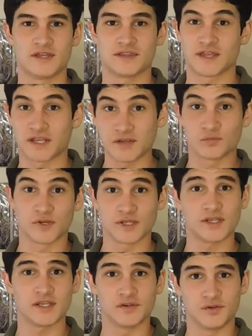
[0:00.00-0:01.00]
that he
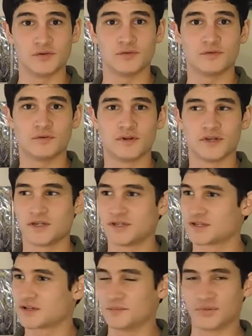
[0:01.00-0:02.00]
really knew
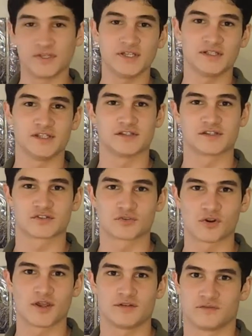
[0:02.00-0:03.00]
completely
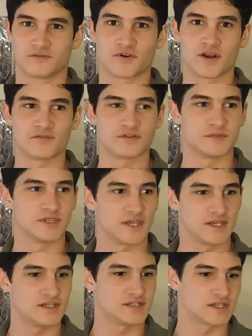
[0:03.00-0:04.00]
destroyed in front of him, and then
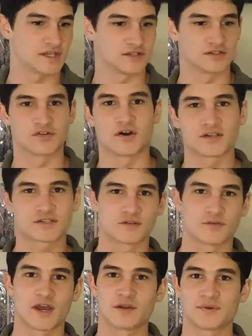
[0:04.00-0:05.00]
he's getting tossed
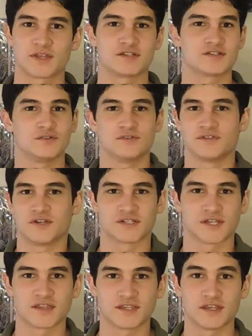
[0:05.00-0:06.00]
around by this dude and there's
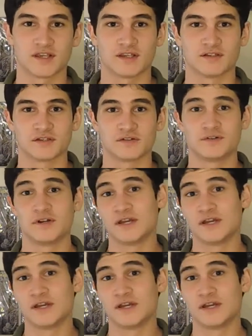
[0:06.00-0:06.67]
nothing he can do.